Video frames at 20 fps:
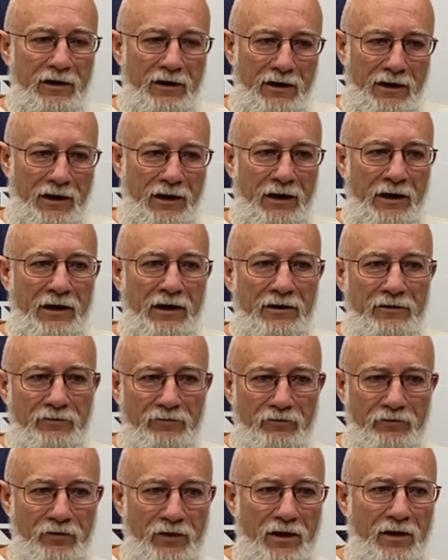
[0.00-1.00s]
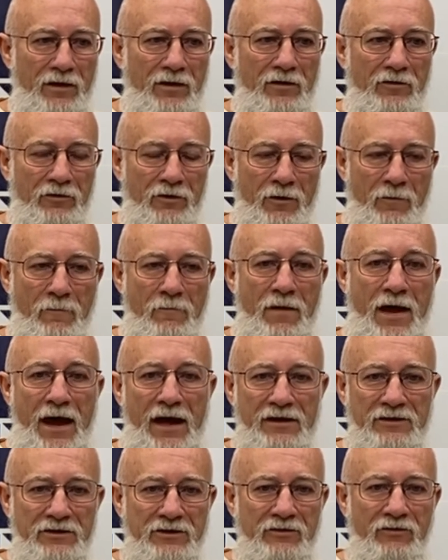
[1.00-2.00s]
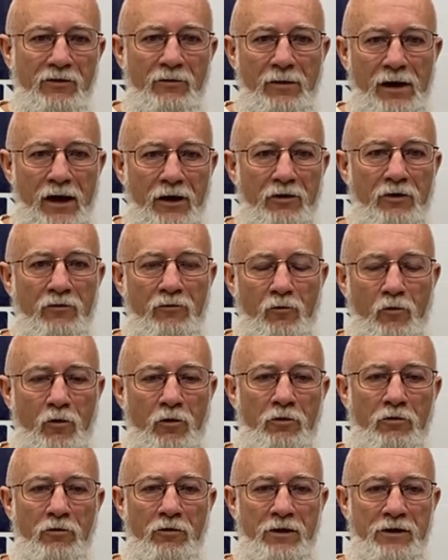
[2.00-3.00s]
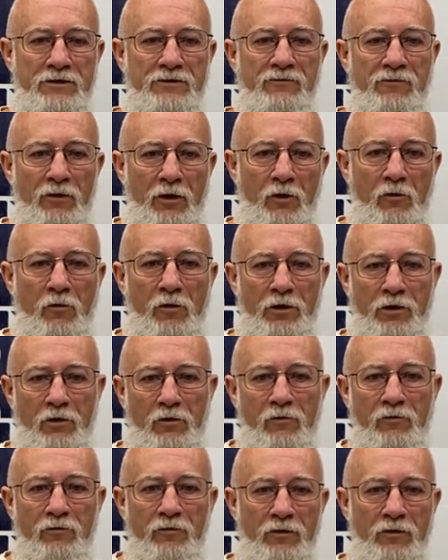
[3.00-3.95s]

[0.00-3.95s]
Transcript: the massive amount of water that's flowing over